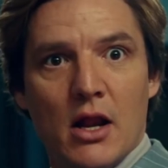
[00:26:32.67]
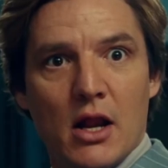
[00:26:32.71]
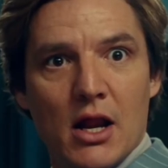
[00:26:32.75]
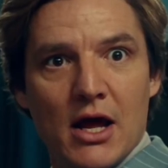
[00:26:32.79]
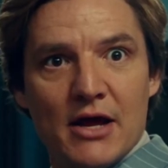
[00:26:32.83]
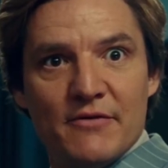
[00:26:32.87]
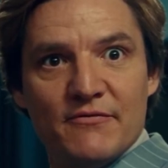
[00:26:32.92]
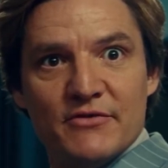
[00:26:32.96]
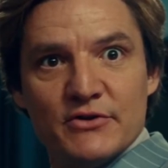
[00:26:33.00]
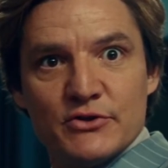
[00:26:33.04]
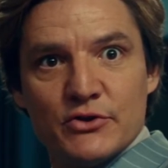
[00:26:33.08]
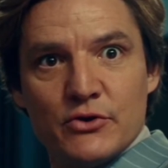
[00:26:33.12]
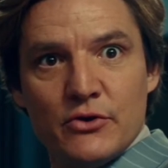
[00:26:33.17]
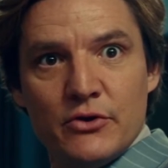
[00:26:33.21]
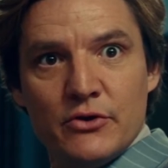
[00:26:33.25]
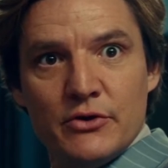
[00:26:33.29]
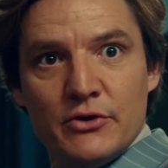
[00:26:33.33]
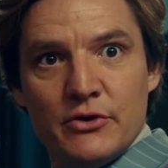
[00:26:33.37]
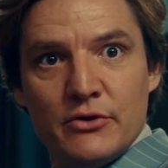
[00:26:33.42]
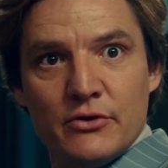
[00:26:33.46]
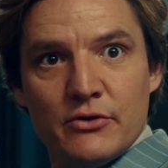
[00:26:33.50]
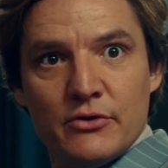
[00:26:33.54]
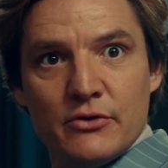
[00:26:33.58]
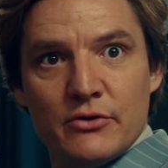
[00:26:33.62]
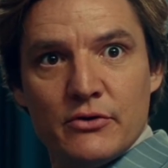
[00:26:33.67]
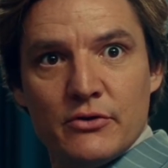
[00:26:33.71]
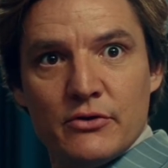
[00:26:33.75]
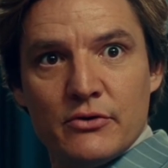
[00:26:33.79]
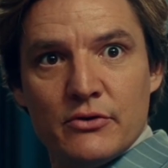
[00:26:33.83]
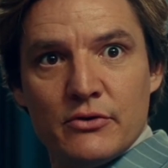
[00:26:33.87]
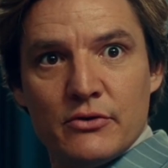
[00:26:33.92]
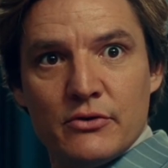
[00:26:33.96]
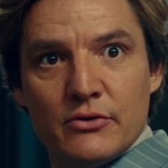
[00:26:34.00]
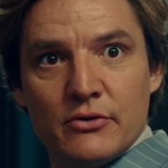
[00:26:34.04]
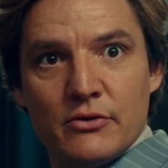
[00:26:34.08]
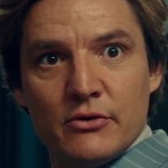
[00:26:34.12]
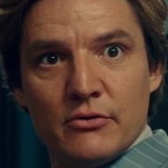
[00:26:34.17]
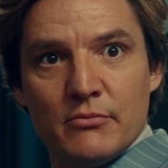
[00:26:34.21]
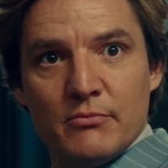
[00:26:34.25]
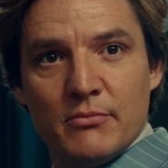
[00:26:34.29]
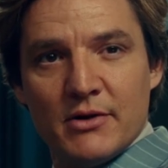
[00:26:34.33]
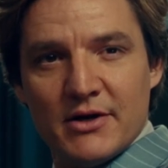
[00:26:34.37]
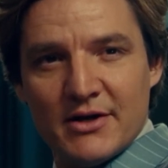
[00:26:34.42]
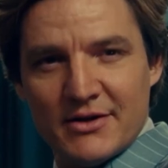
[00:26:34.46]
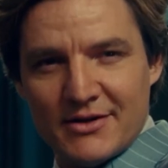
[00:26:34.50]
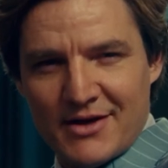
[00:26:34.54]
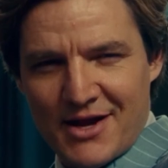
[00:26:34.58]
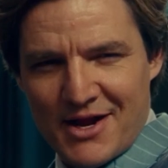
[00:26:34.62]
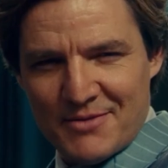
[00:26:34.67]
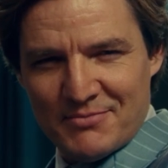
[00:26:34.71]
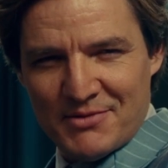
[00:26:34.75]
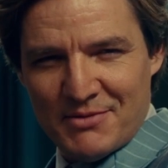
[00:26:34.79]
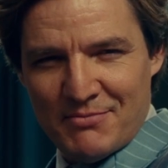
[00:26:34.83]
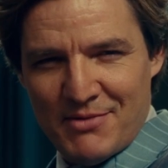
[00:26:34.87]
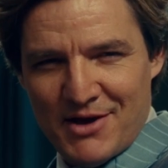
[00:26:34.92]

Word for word: life is good, but it can be